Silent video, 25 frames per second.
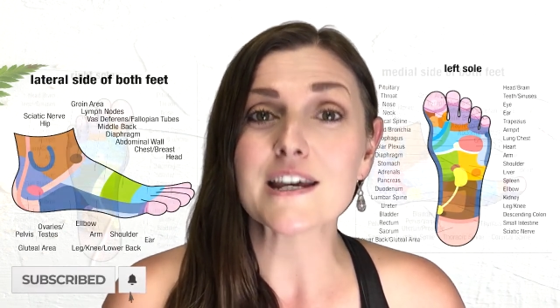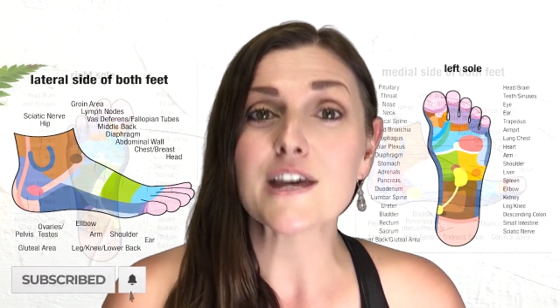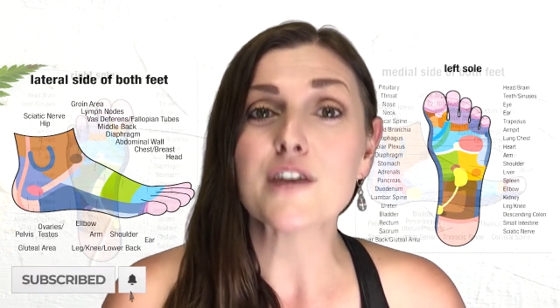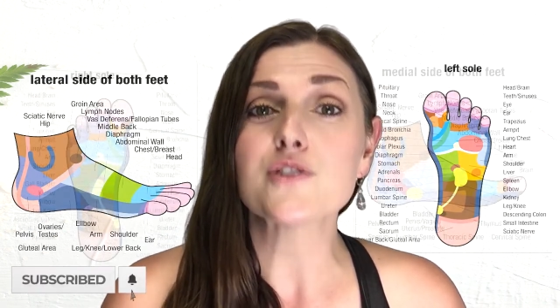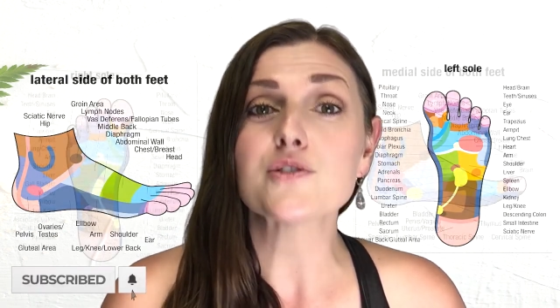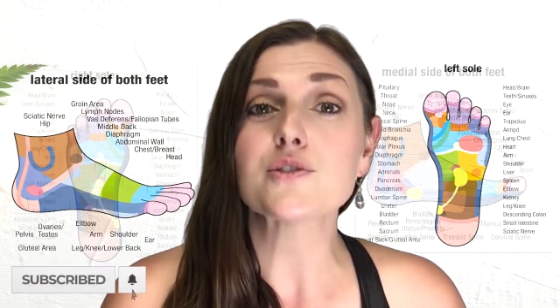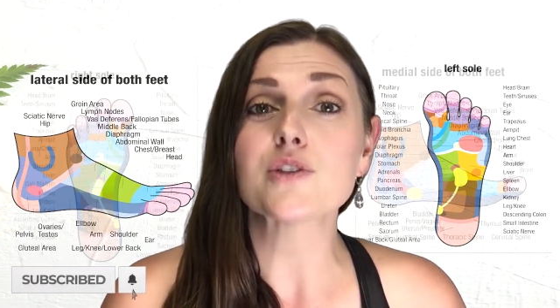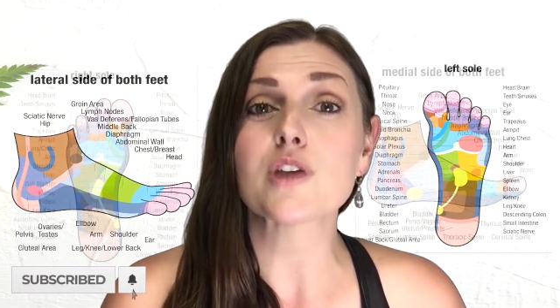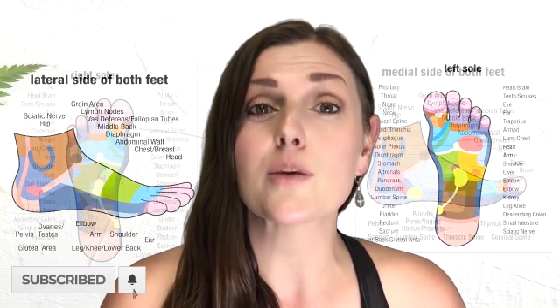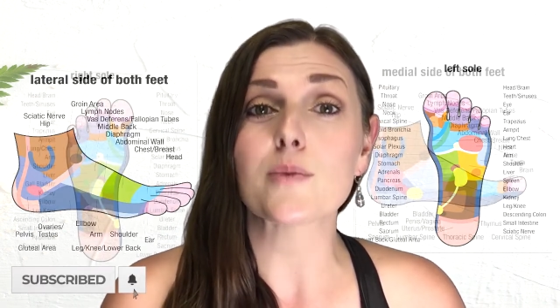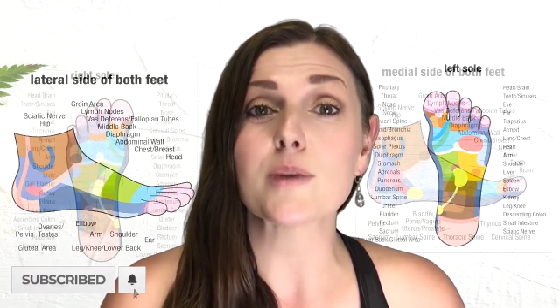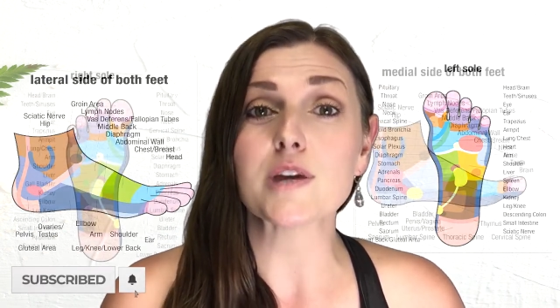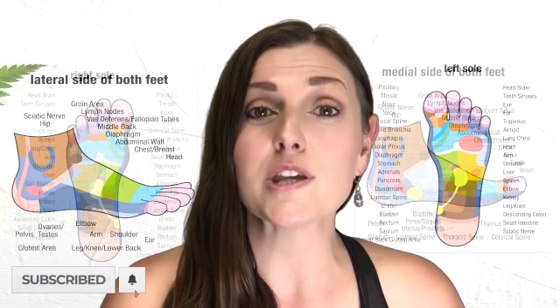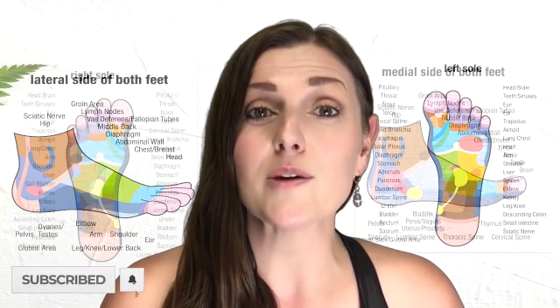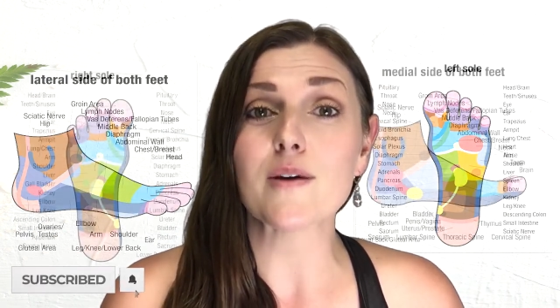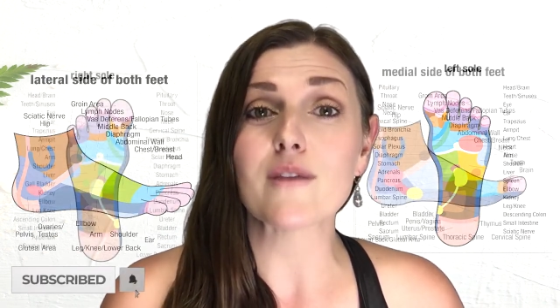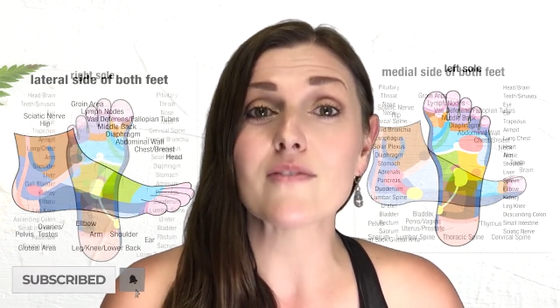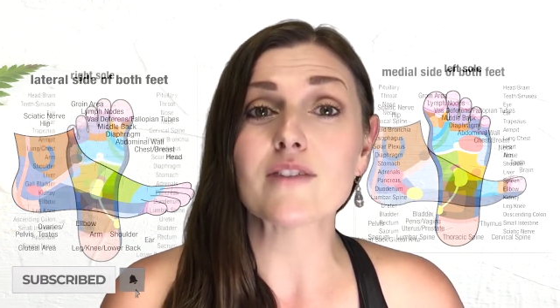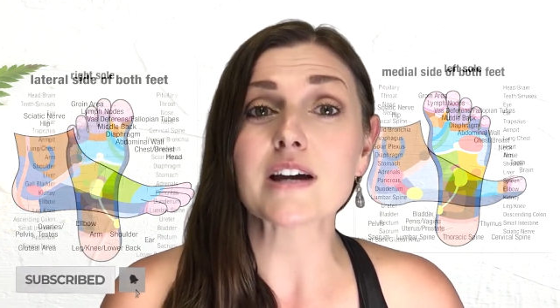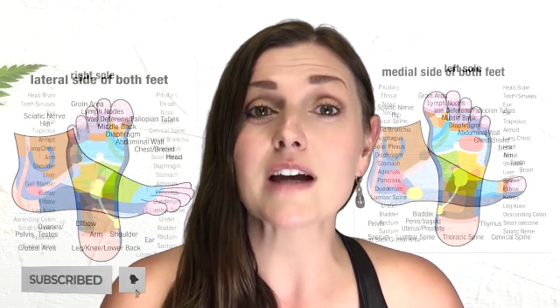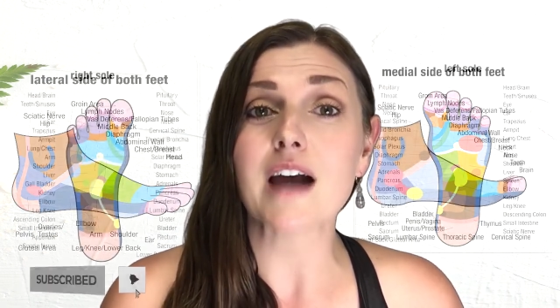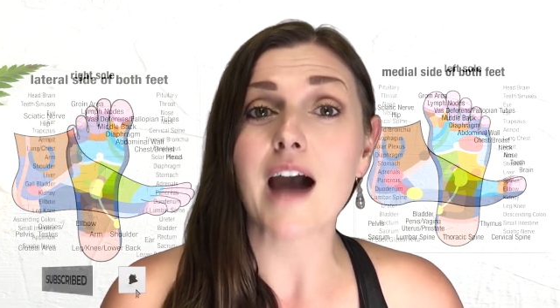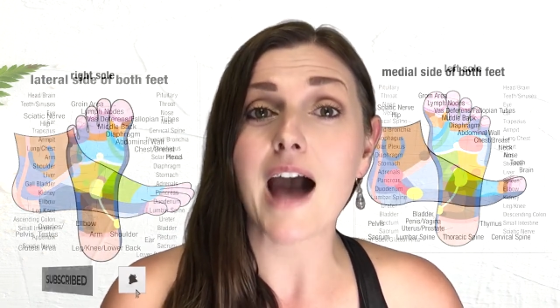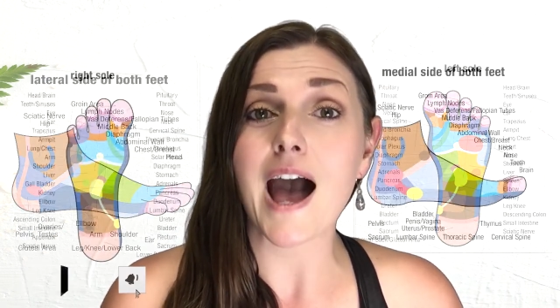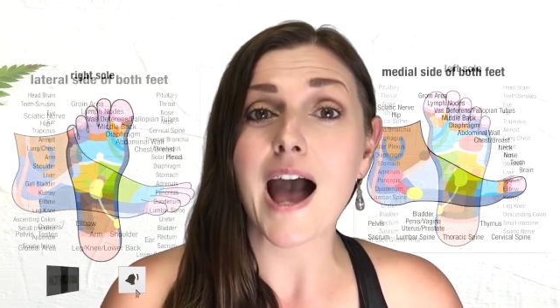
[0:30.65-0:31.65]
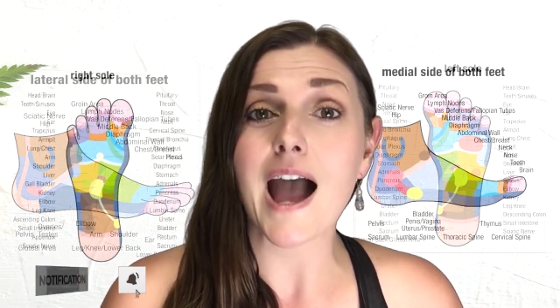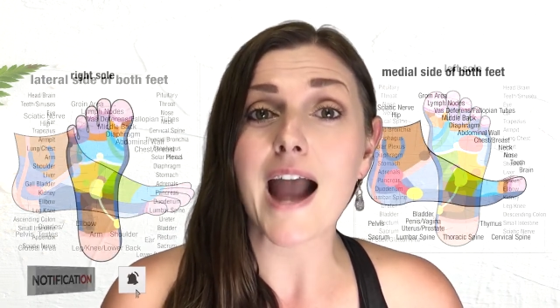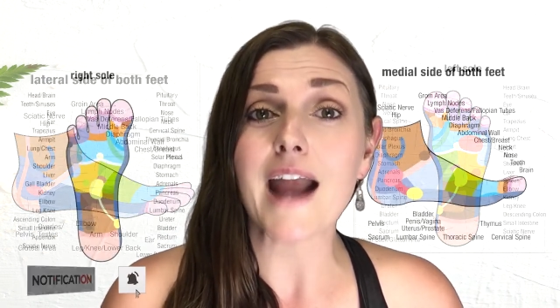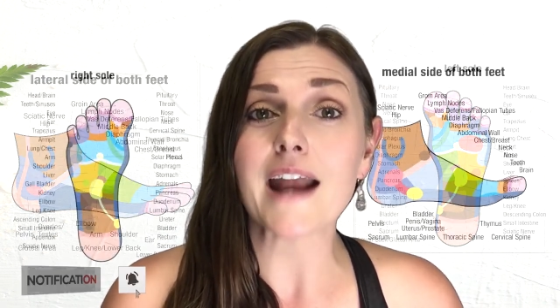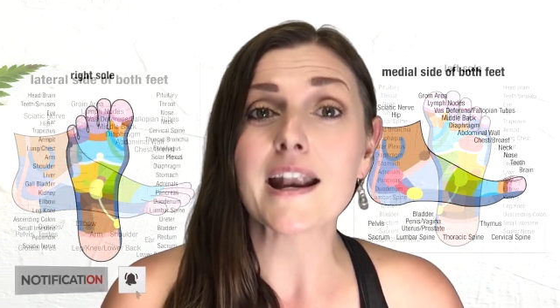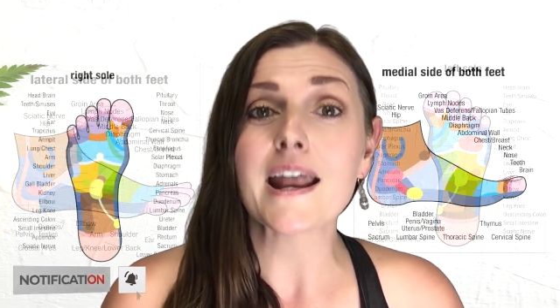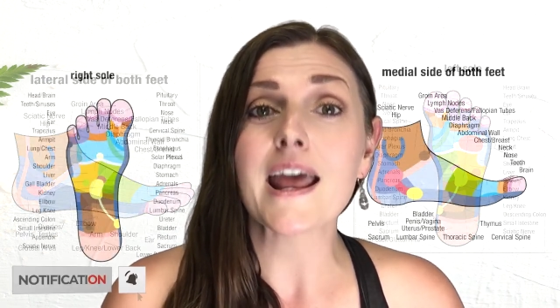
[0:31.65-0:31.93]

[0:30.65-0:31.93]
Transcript: so that way you have a guide